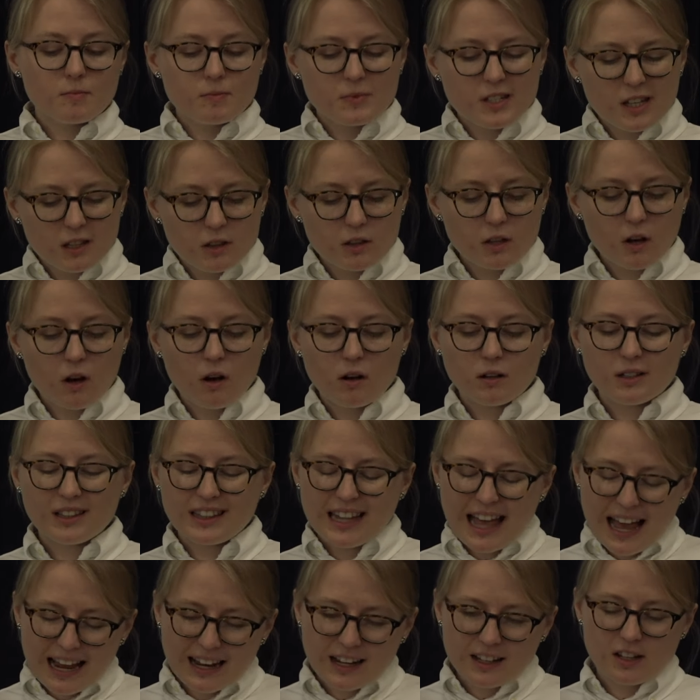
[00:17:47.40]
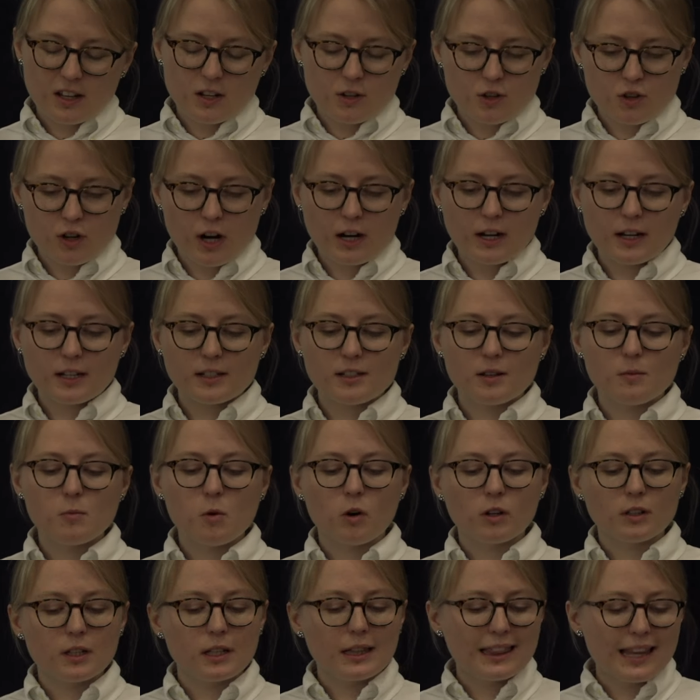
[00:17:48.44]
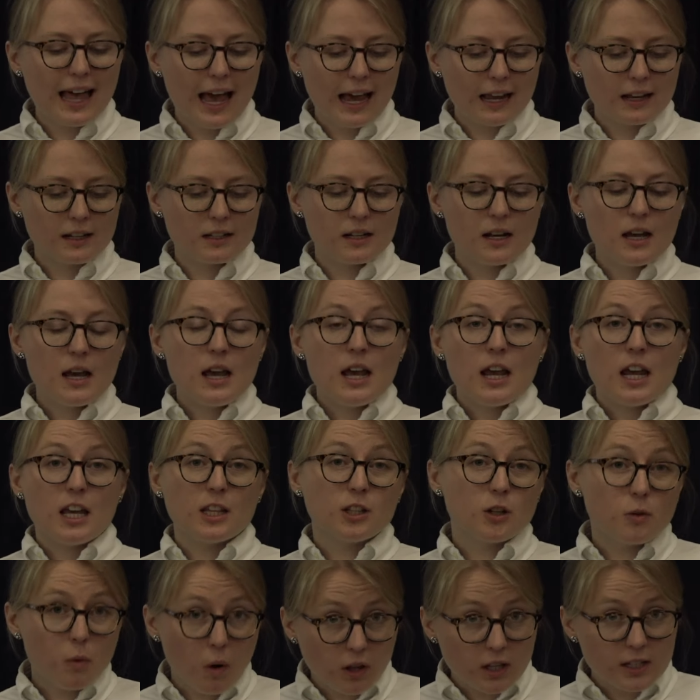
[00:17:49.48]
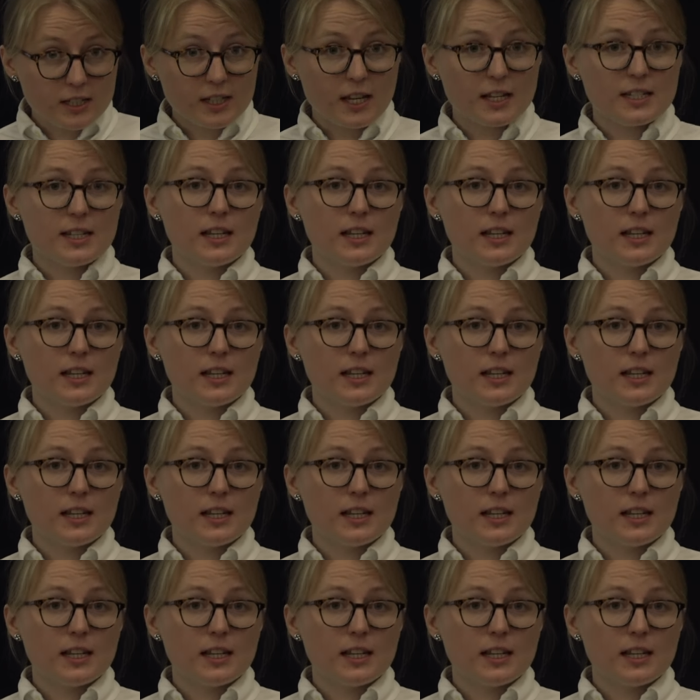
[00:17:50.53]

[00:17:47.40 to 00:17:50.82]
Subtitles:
did not lacked in training somewhat and lacked in quality.